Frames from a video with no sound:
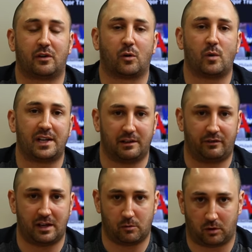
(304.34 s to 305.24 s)
far away
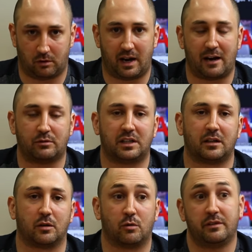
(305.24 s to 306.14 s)
if they were out
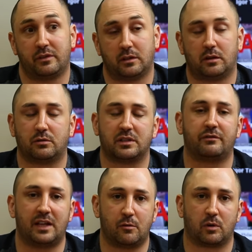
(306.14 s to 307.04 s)
there, or even close
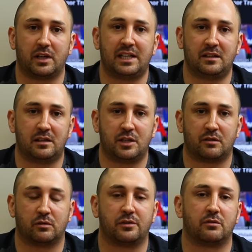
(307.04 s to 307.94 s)
if they were in the
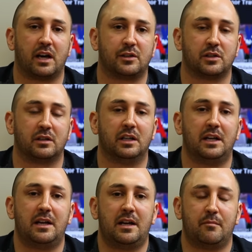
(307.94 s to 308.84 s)
general direction.
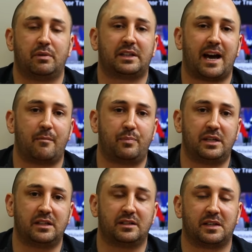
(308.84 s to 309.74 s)
But that
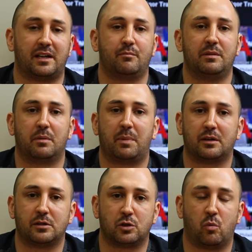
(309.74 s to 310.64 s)
being said, be
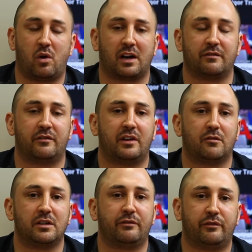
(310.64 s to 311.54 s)
prepared to squat.
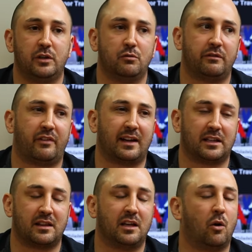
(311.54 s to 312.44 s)
Very few, in
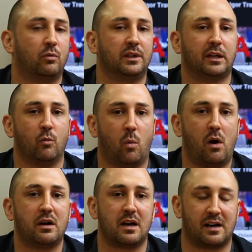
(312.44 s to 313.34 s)
fact, I think only
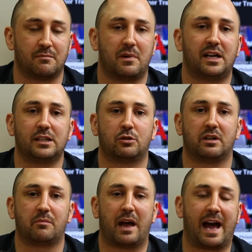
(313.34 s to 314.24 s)
one on my
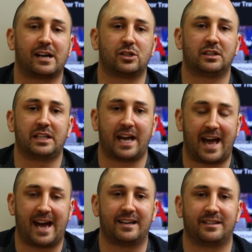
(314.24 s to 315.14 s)
trip actually
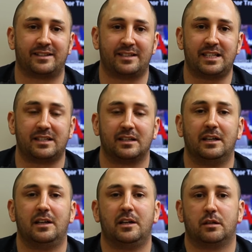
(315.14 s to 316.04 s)
had a seat,
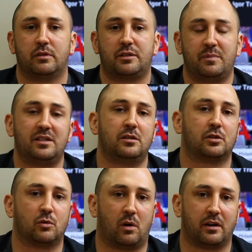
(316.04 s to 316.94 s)
which means
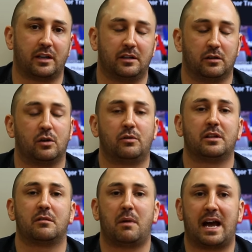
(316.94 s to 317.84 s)
you're squatting. You're
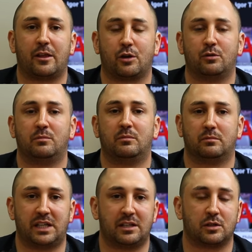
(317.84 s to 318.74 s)
going to the
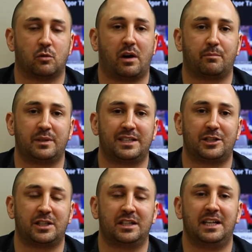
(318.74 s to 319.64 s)
bathroom in a squat
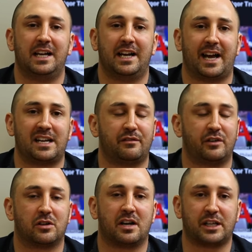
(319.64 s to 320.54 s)
position, and
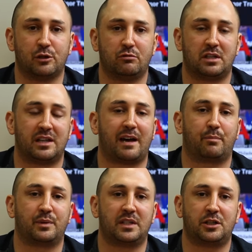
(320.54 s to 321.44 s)
if you're not used to
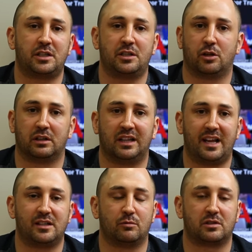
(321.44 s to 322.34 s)
that position, your
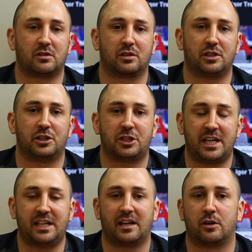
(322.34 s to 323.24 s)
legs will start to
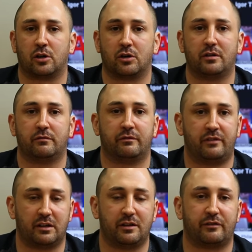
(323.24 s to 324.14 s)
shake and hurt
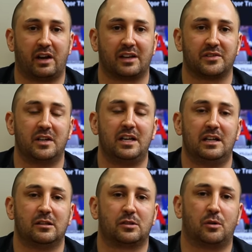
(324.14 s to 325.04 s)
very fast.
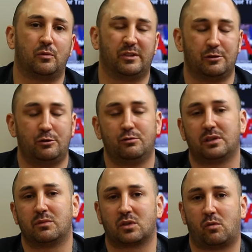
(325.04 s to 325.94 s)
So do
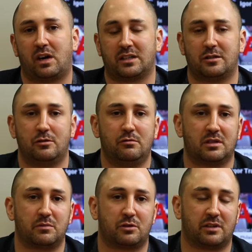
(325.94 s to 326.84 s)
some squats, do
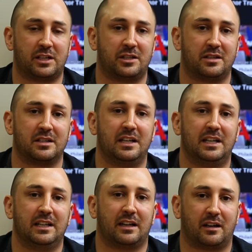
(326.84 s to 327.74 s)
some stretches.
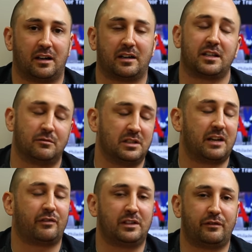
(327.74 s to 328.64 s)
Uh, you'll
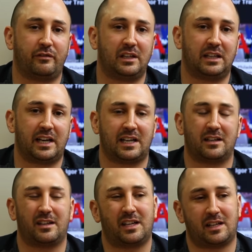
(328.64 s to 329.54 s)
definitely feel it,
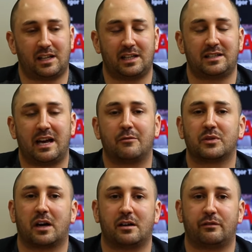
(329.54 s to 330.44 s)
and it, it
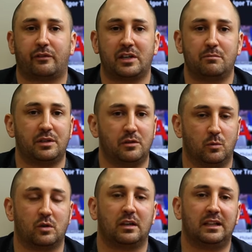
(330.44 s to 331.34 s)
sounds kind of funny, but you
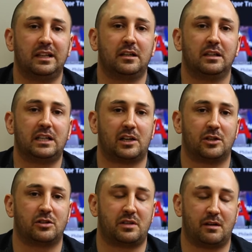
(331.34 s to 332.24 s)
will clearly
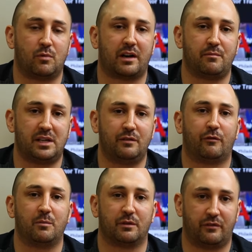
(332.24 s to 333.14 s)
understand what I mean
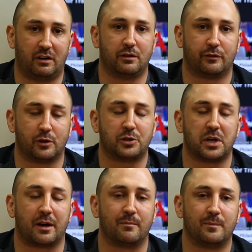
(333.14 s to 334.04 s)
from your very first
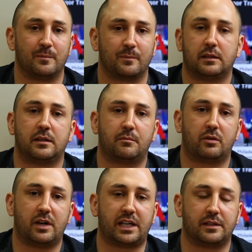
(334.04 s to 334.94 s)
time.
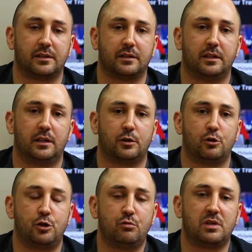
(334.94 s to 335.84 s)
Number eight,
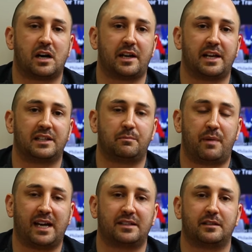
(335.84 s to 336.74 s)
do not
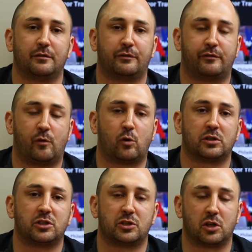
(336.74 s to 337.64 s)
expect
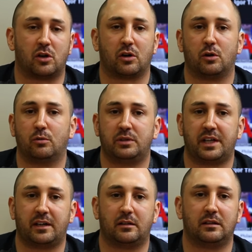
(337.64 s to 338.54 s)
four star
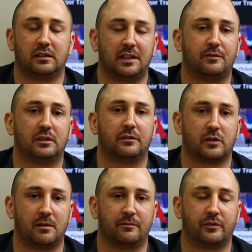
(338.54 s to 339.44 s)
hotel level
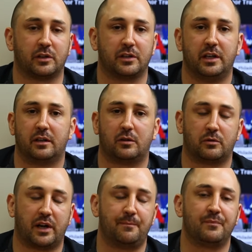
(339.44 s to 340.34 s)
of comfort,
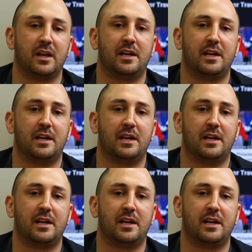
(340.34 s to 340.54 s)
okay?